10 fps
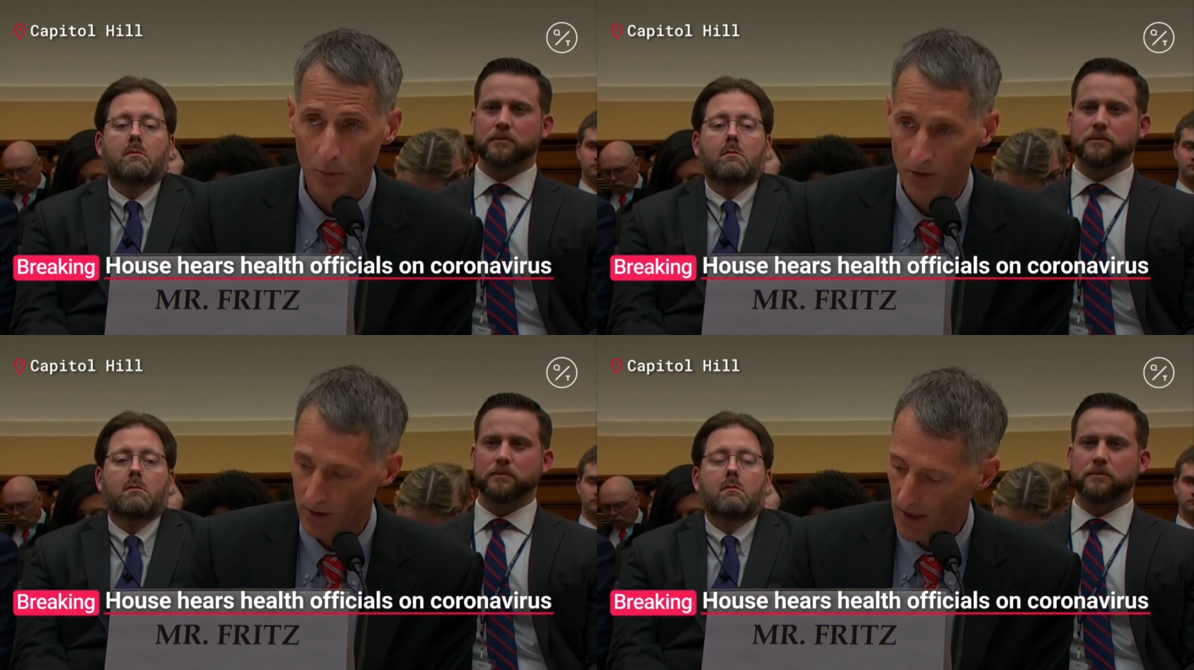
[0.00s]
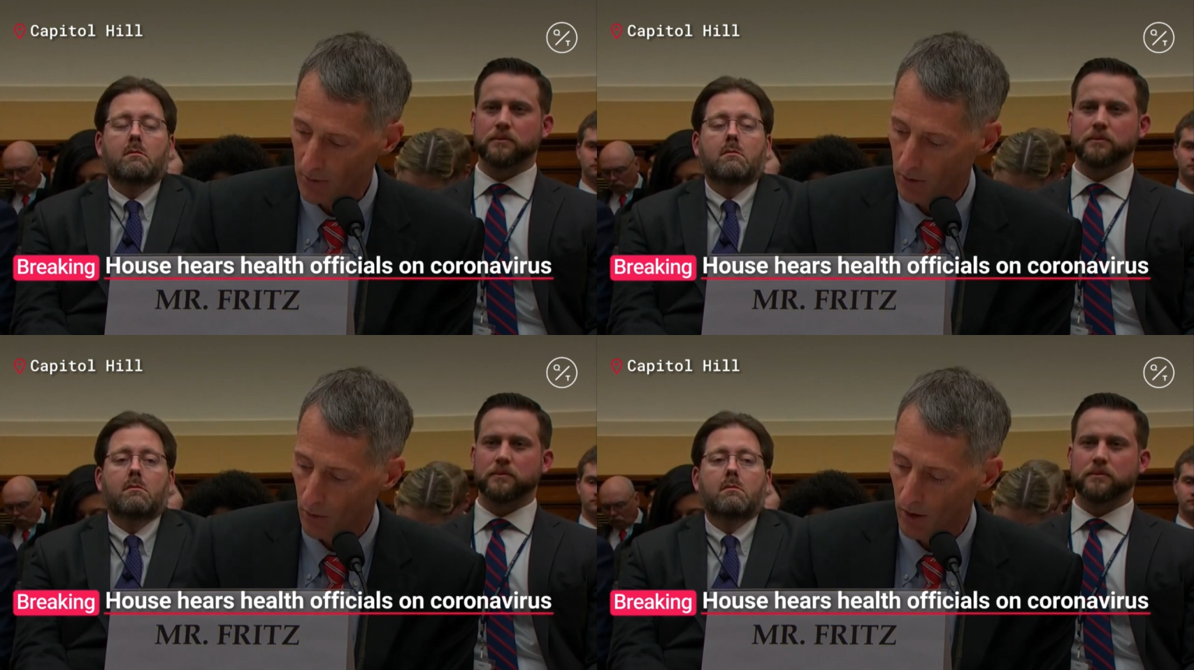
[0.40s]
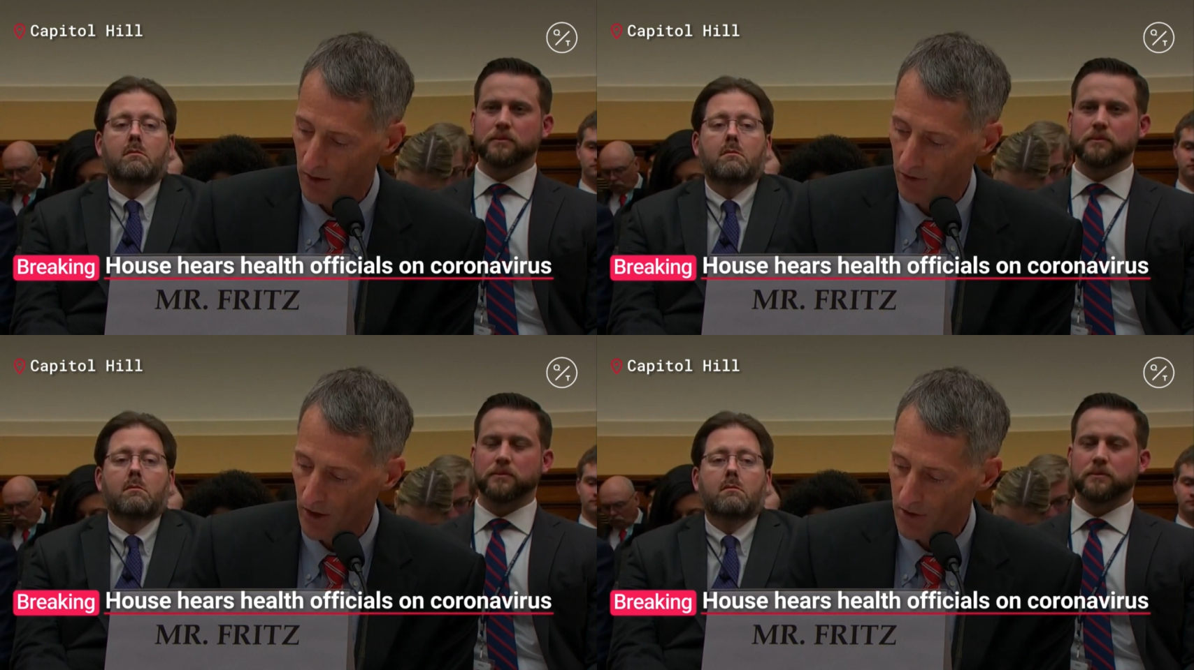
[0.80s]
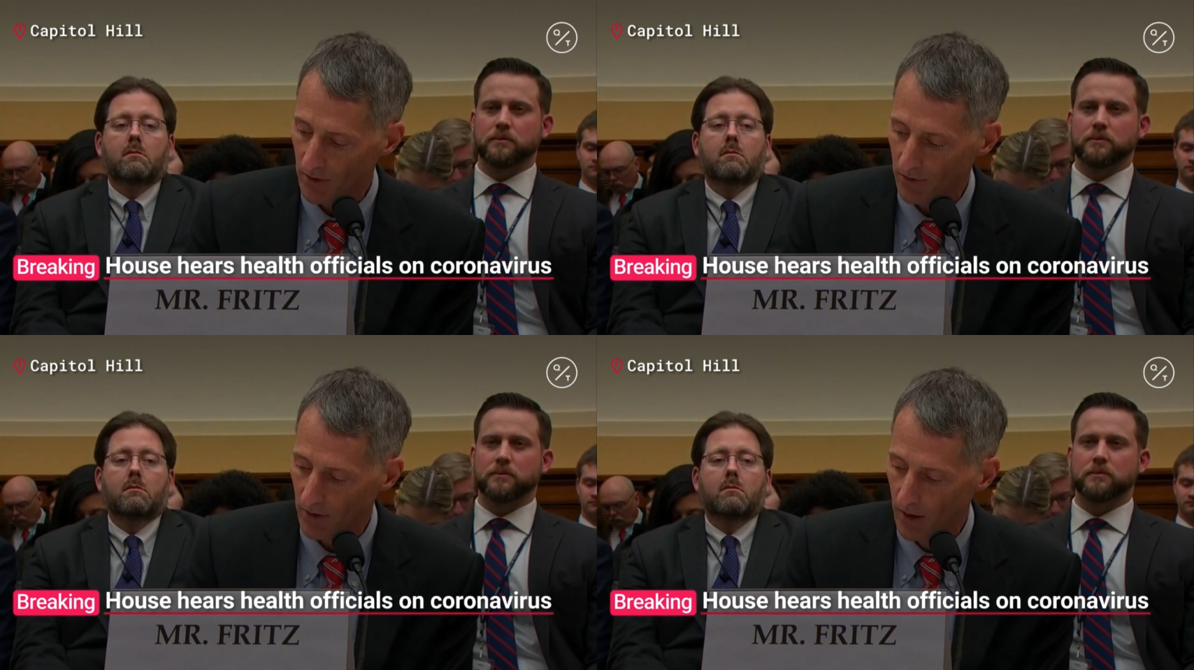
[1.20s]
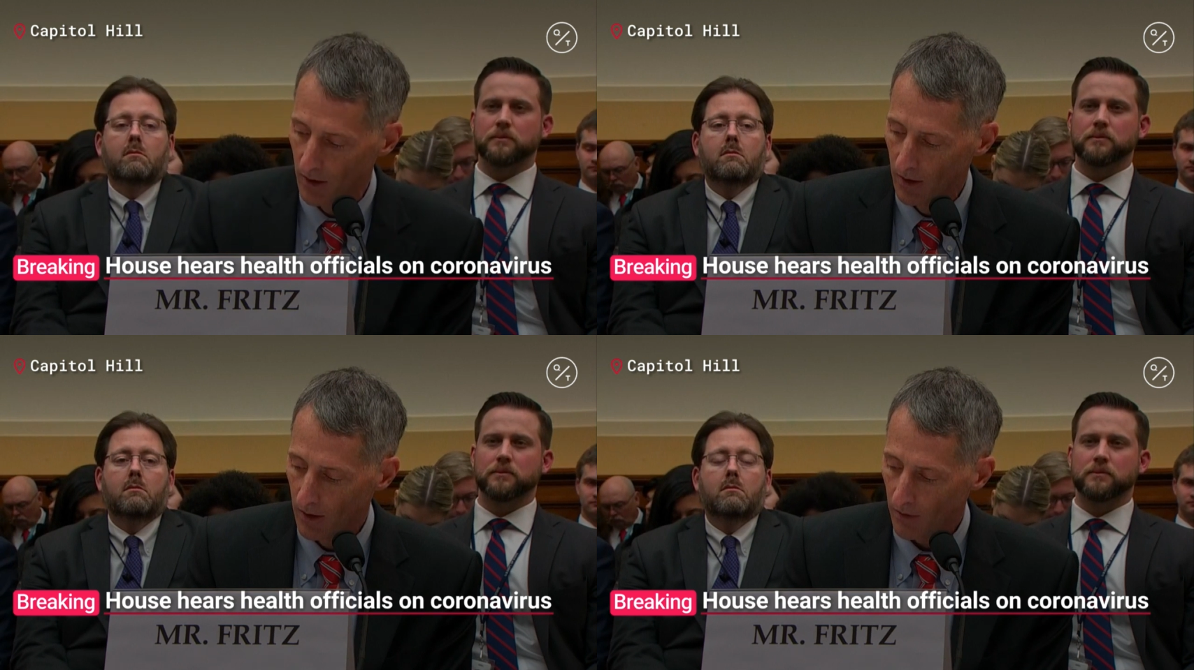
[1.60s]
Speaker 1: multilateral organizations.
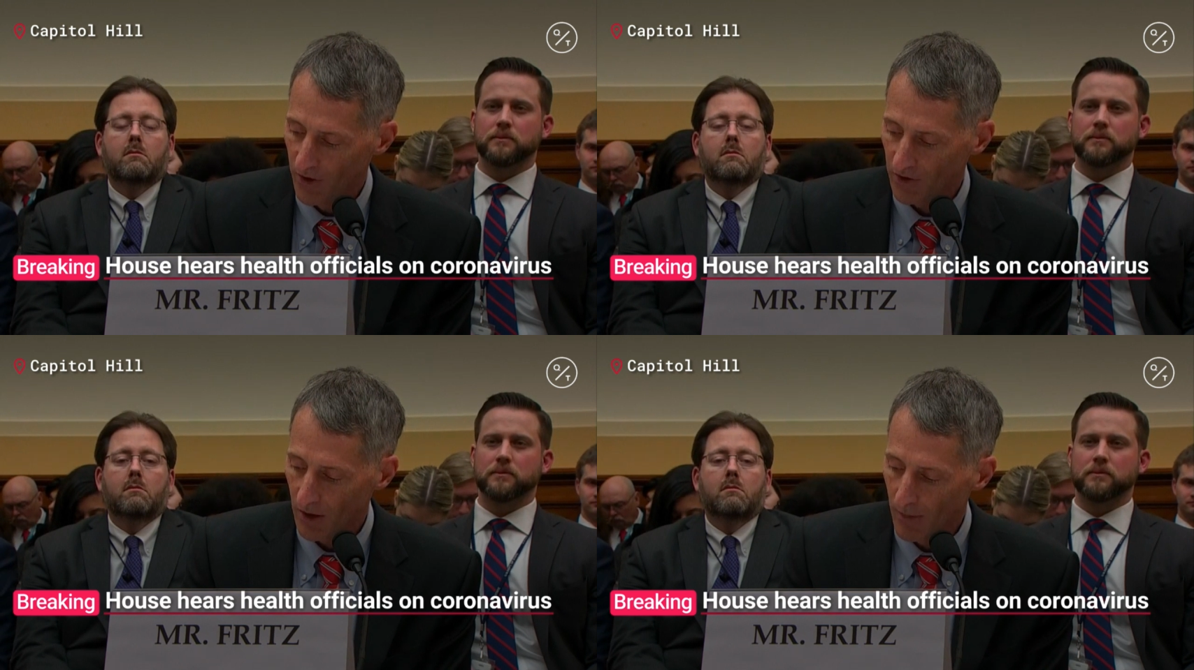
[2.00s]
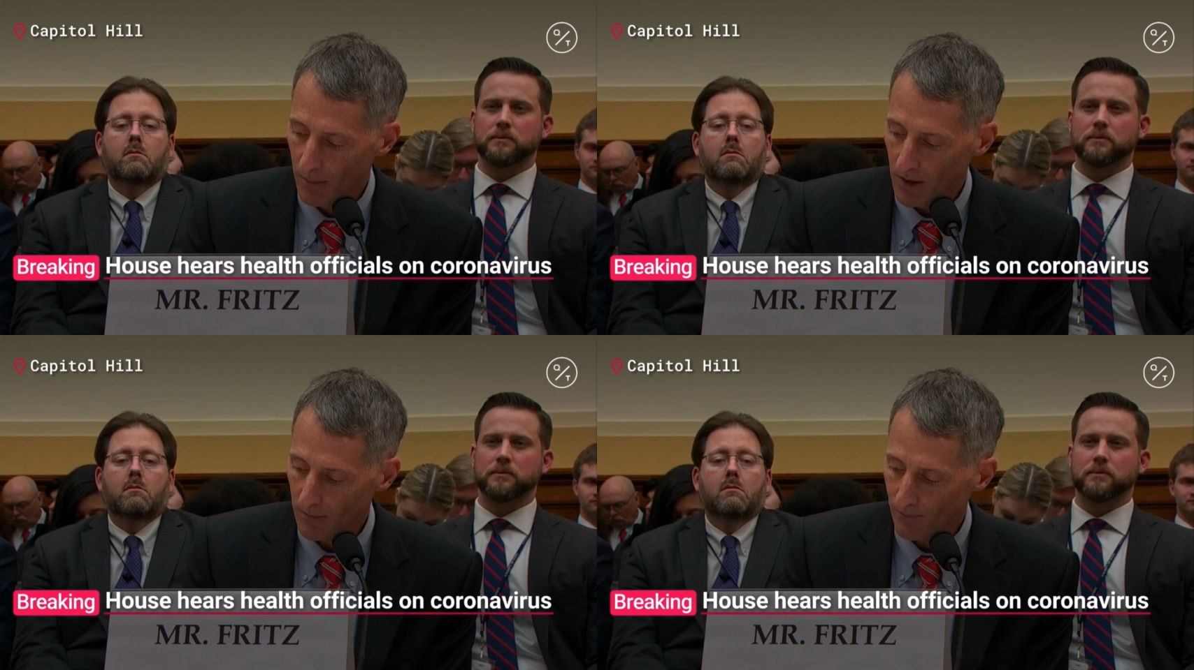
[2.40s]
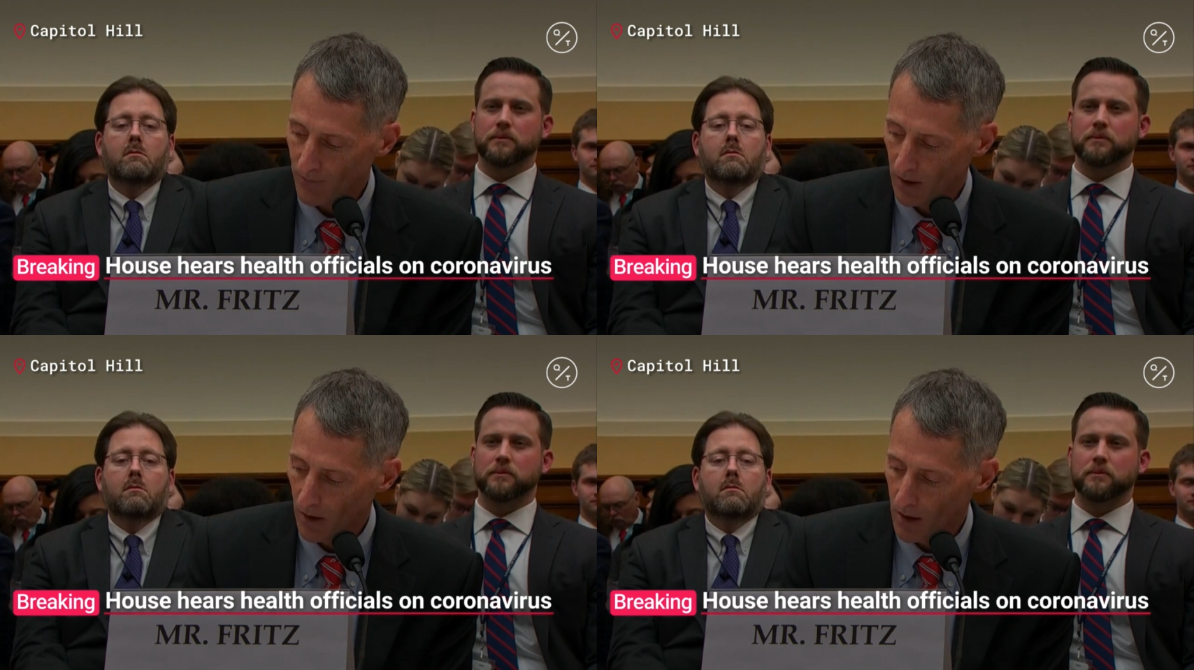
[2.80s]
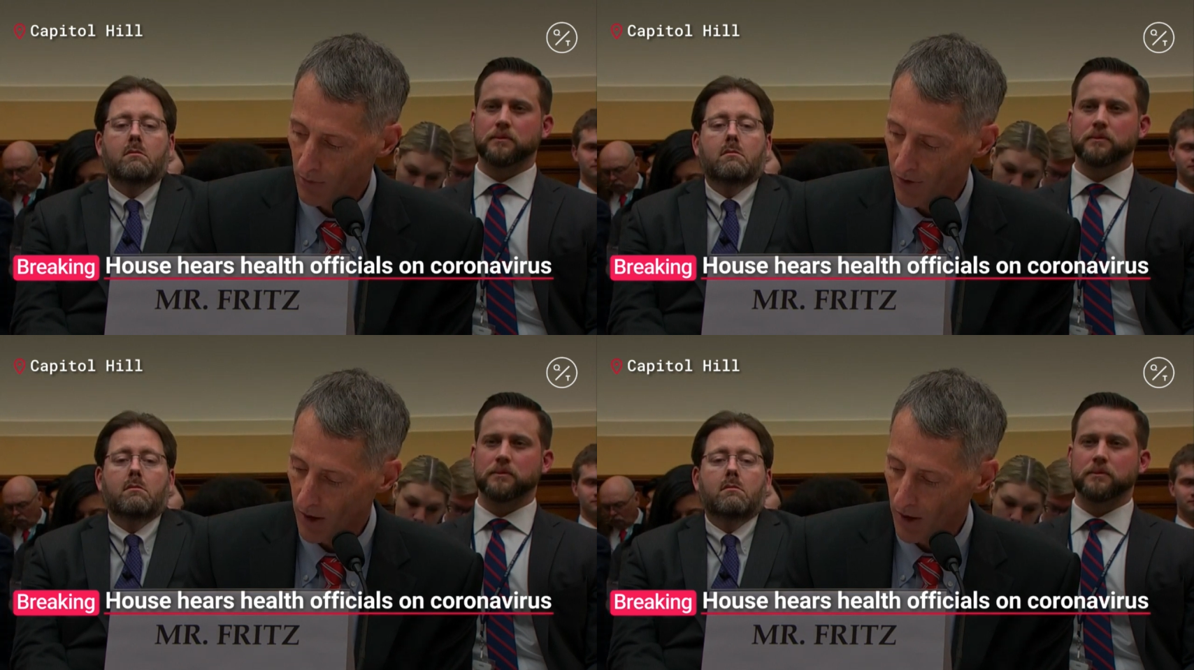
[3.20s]
This commitment, along